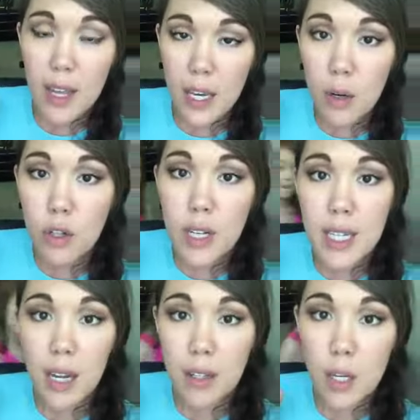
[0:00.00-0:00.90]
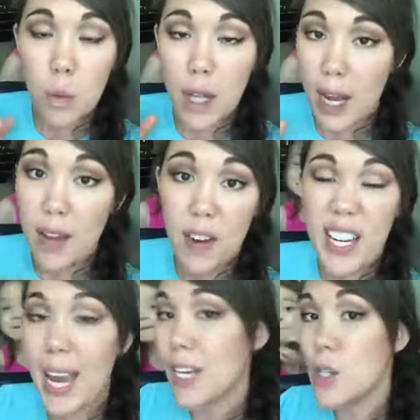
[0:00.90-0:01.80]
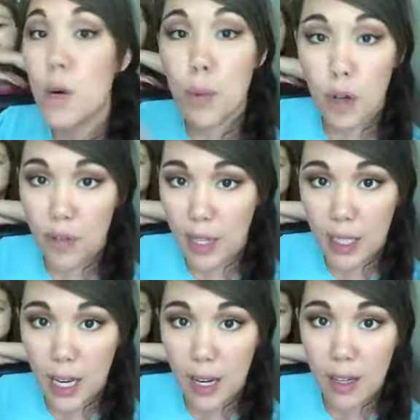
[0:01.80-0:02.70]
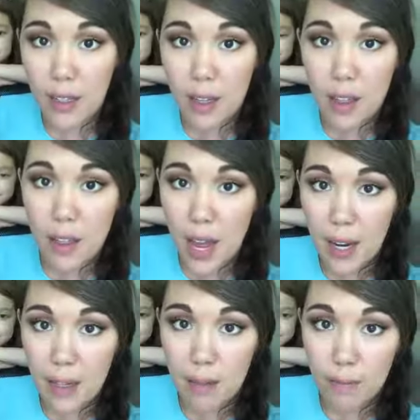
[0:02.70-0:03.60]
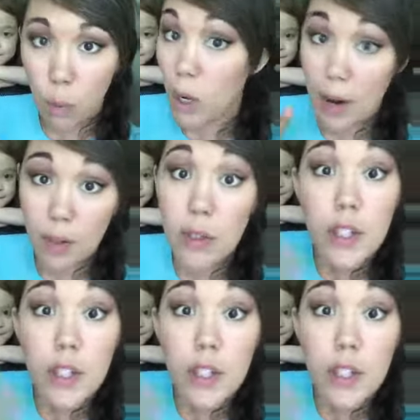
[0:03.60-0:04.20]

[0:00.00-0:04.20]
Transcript: that usually tells you, well, hey, if I can't do it perfectly, then whatever,